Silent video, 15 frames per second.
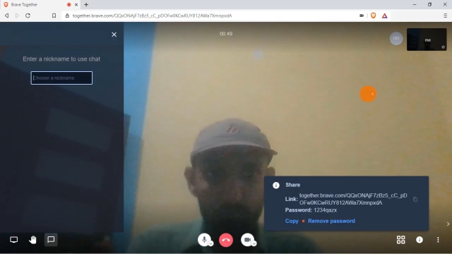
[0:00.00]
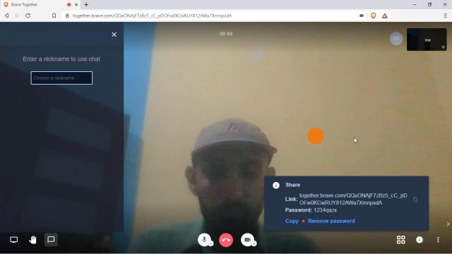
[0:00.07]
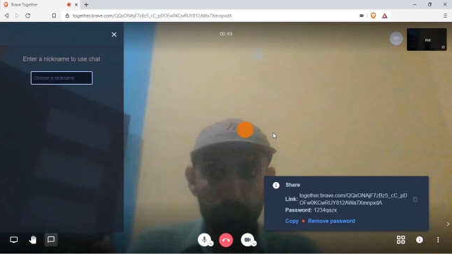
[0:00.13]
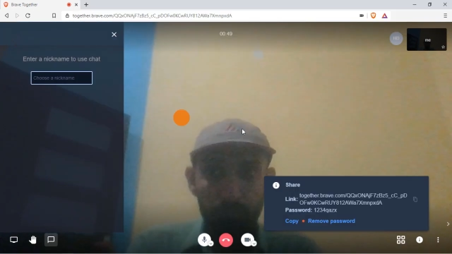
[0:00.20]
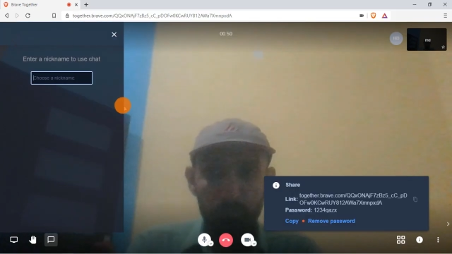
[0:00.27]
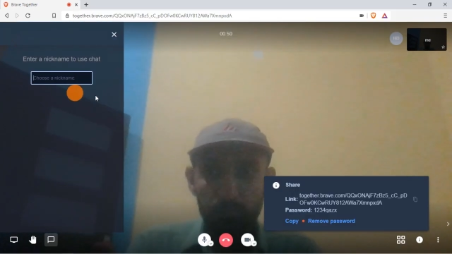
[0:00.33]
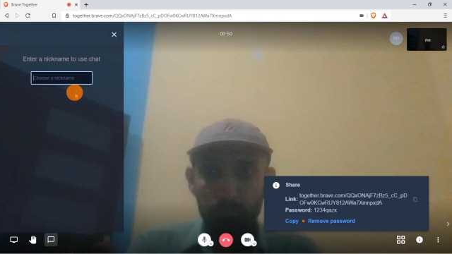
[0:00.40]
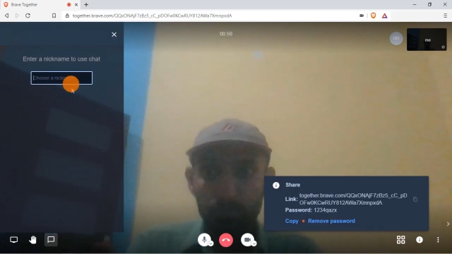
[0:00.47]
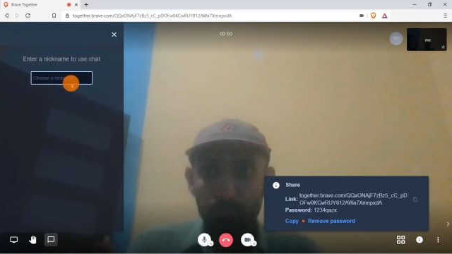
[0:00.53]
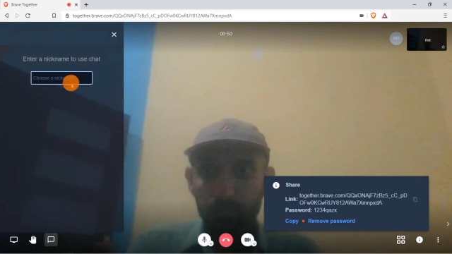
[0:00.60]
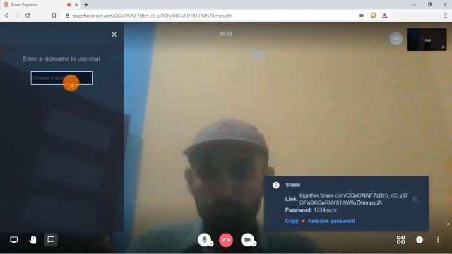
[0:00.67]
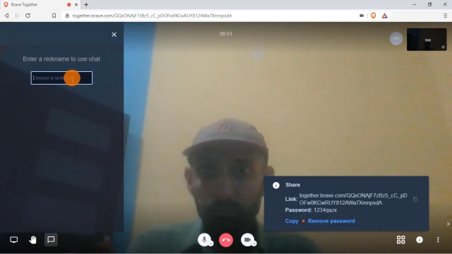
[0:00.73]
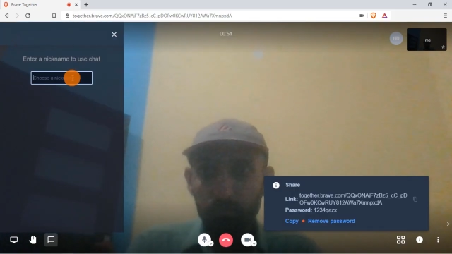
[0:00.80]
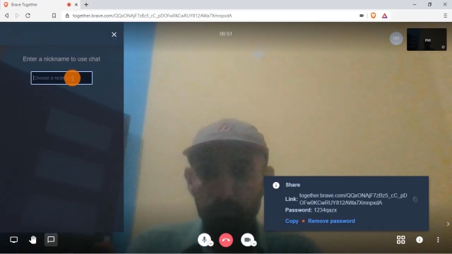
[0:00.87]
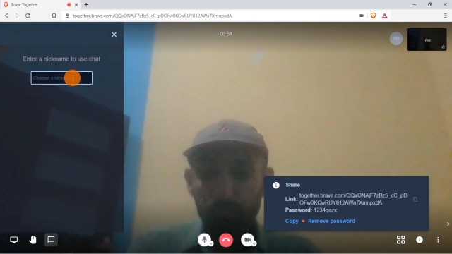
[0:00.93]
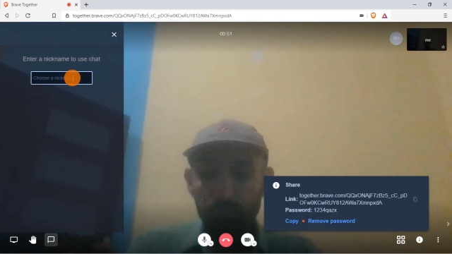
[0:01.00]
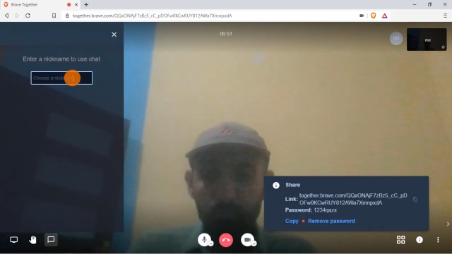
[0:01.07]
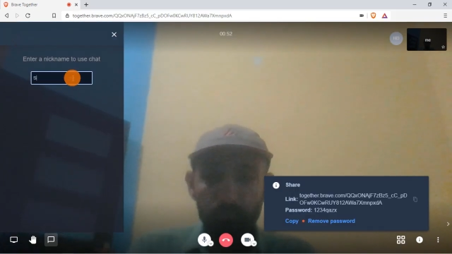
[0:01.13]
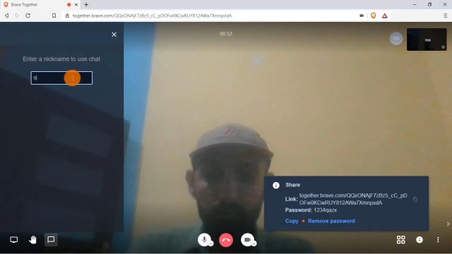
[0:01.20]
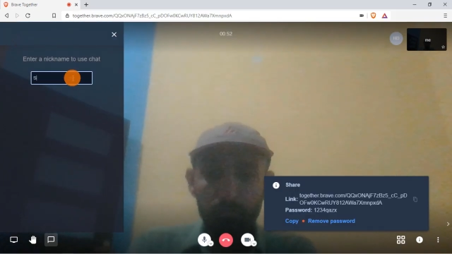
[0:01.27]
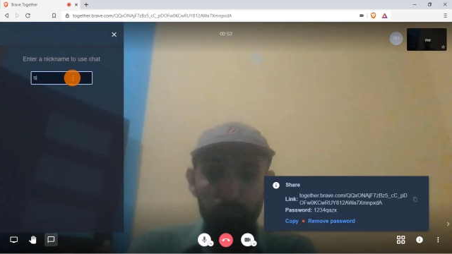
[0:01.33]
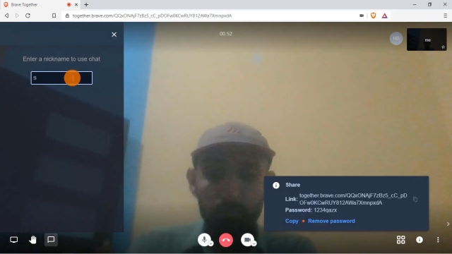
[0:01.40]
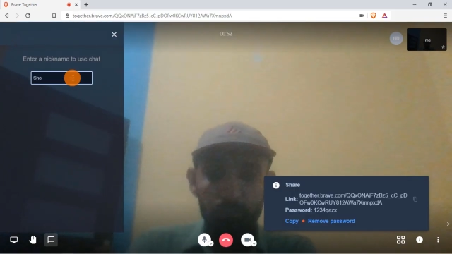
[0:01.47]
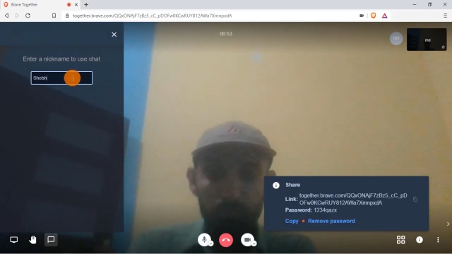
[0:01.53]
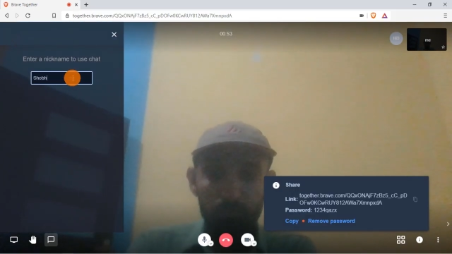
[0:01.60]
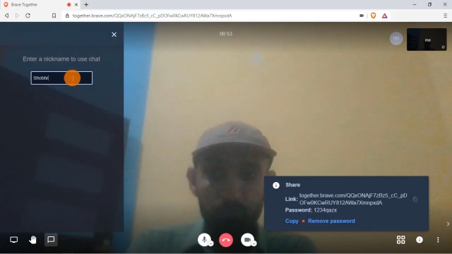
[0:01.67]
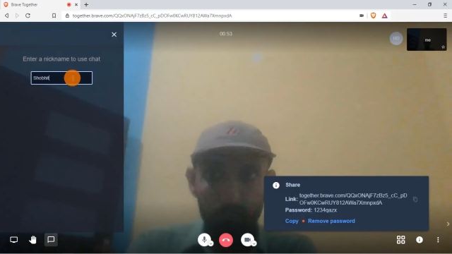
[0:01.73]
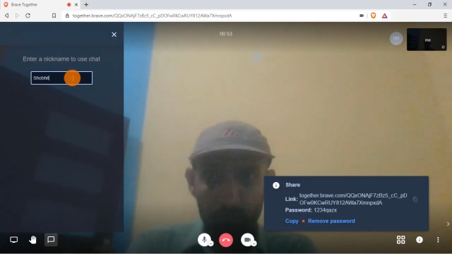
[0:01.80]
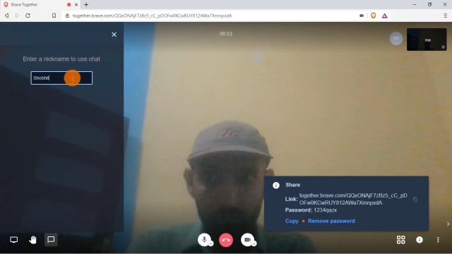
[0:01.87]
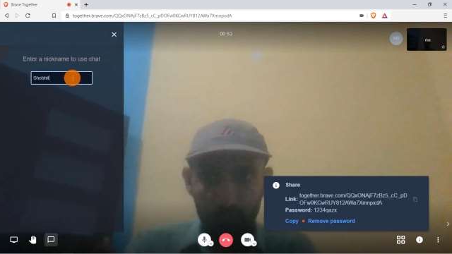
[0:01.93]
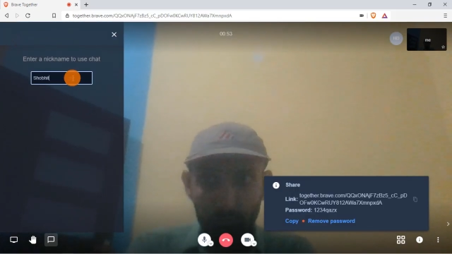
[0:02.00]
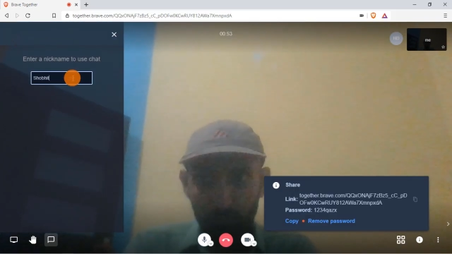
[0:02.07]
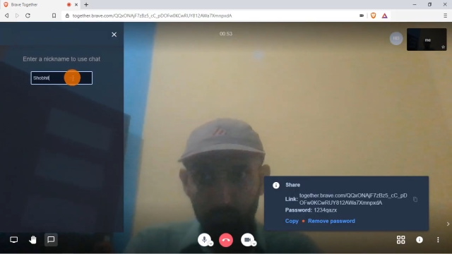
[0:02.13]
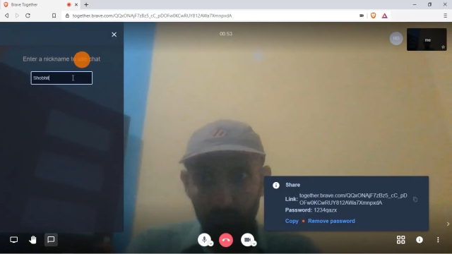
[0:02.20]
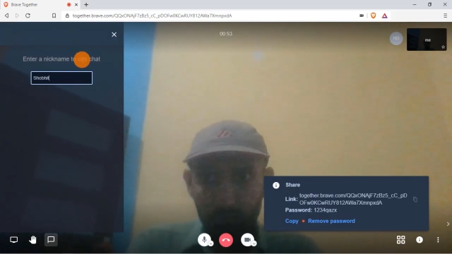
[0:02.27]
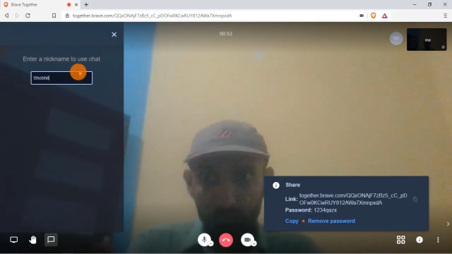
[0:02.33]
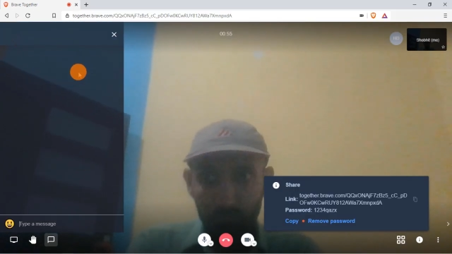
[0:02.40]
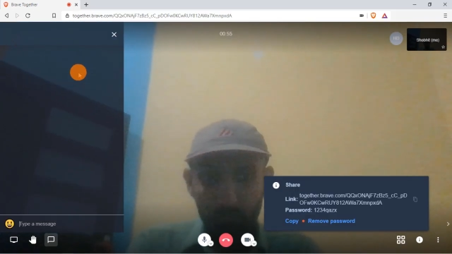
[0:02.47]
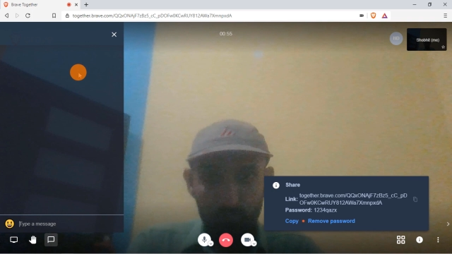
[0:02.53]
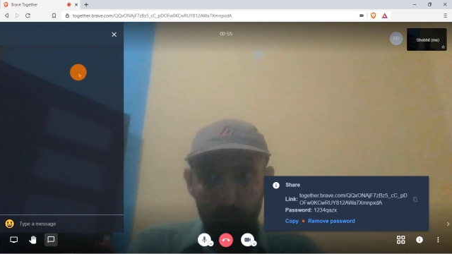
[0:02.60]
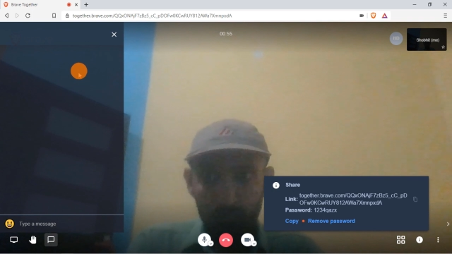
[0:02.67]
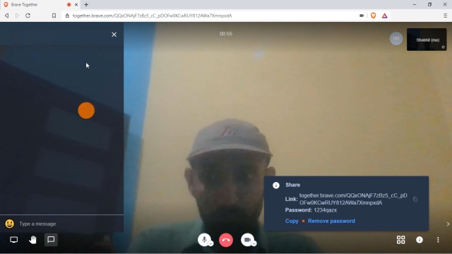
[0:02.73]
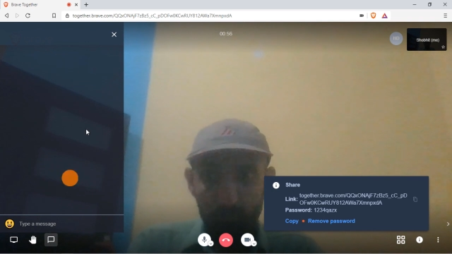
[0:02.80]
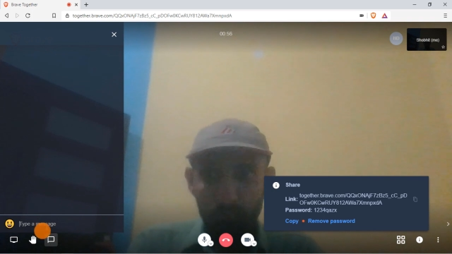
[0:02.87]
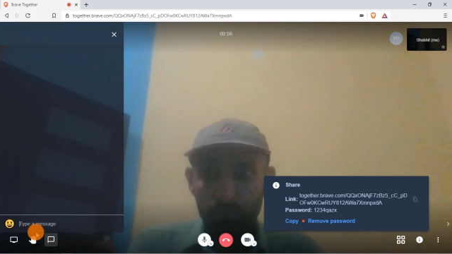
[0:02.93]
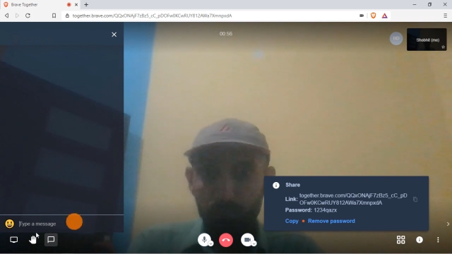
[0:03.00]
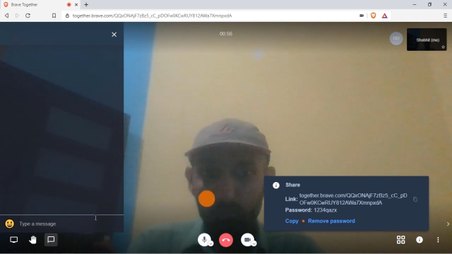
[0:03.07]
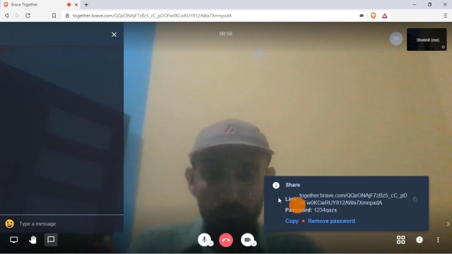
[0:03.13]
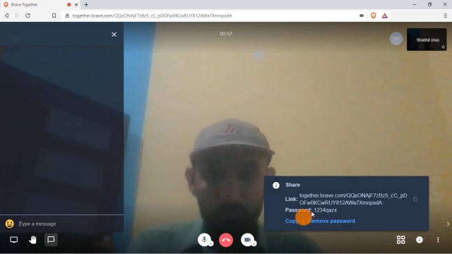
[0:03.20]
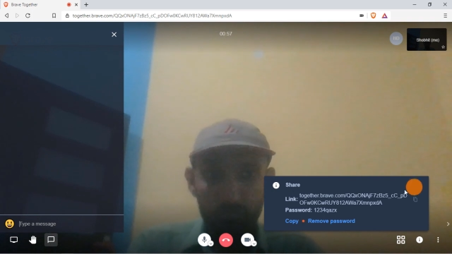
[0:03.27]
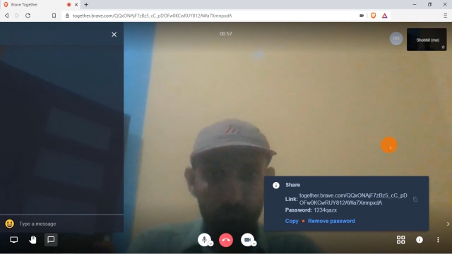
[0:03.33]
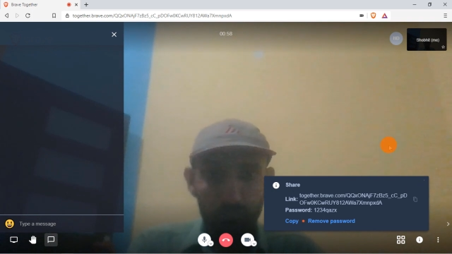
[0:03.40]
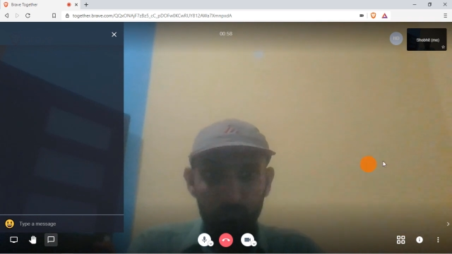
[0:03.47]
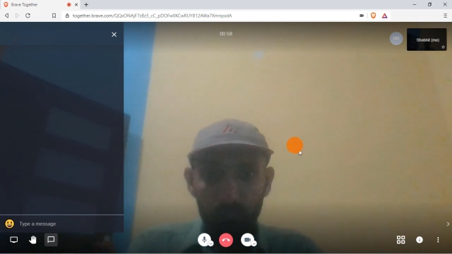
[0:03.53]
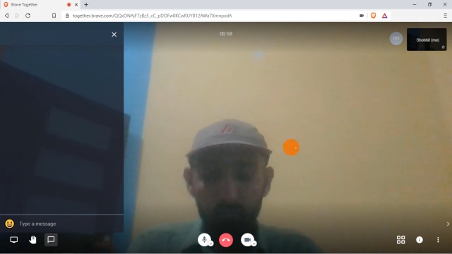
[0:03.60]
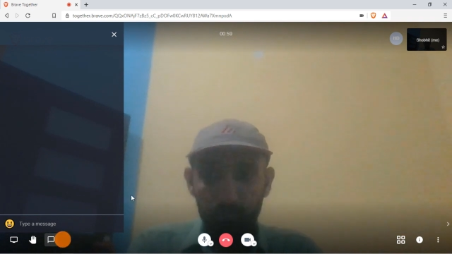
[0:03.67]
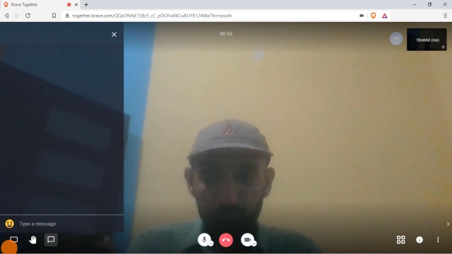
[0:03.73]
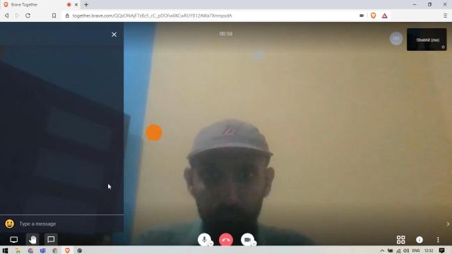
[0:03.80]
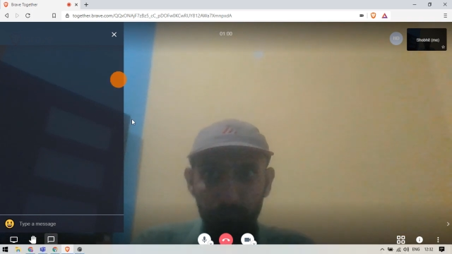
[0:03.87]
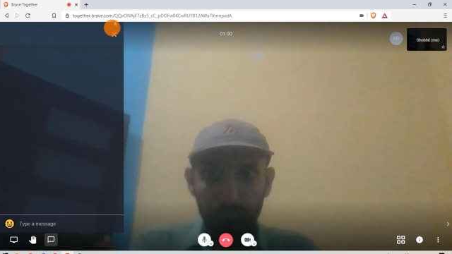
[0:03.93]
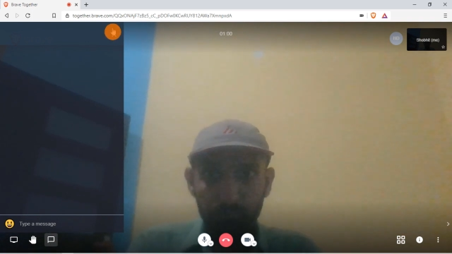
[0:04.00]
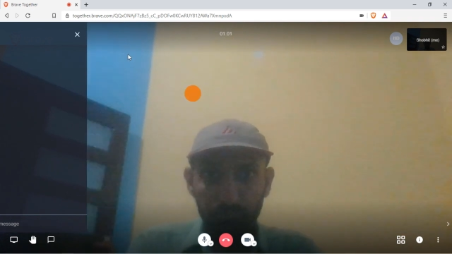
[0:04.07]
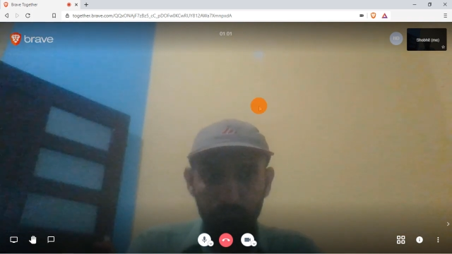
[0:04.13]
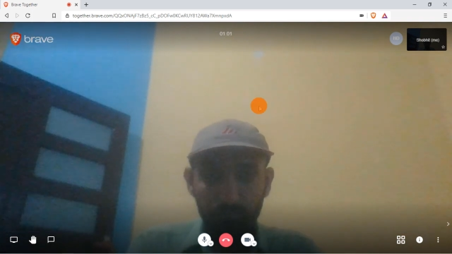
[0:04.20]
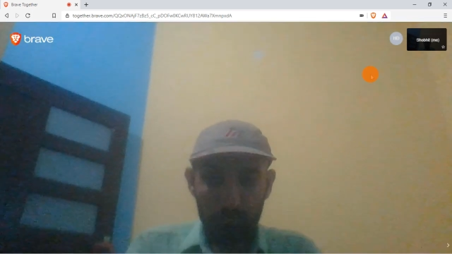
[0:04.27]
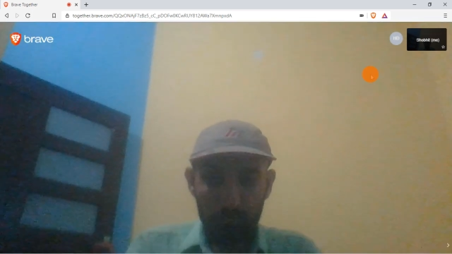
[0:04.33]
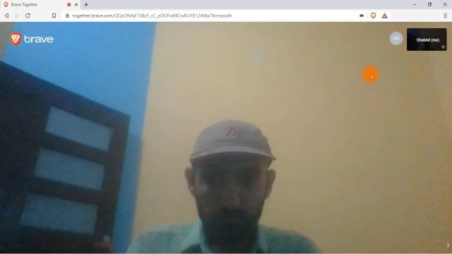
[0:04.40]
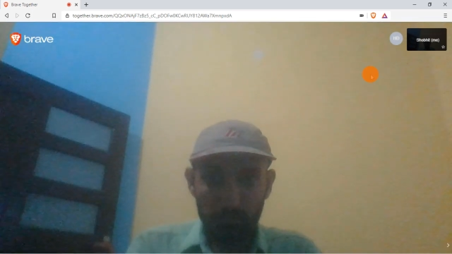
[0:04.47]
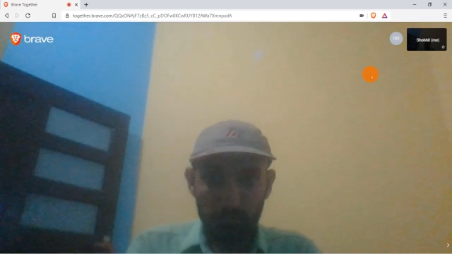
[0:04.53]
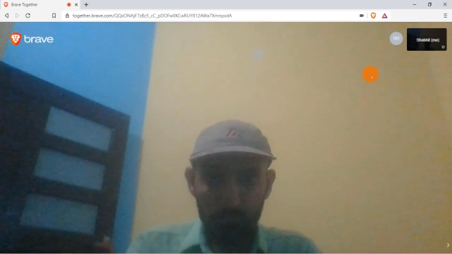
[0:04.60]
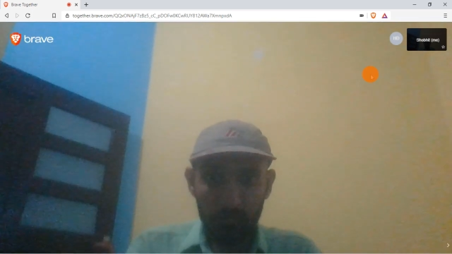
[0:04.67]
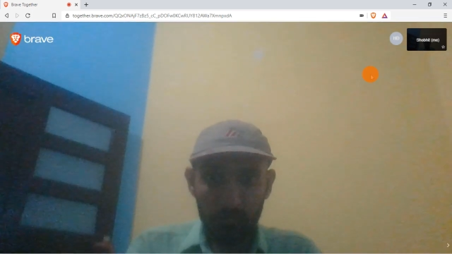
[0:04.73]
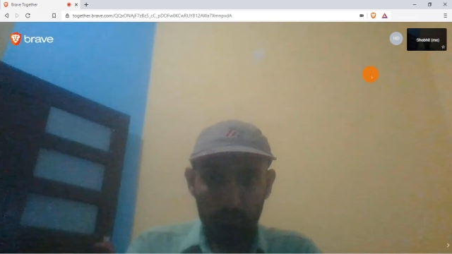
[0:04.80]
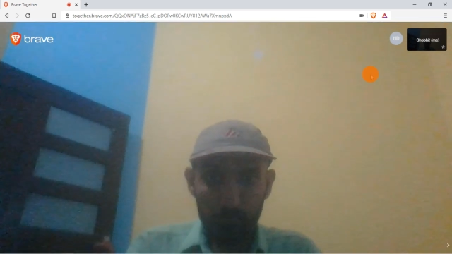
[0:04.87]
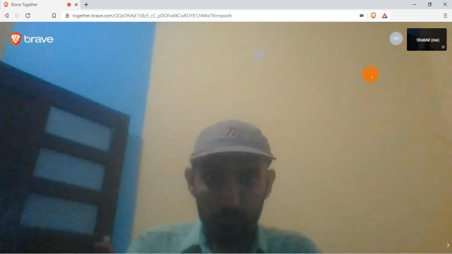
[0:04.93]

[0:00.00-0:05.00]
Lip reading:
No face is visible, so there are no lips to read.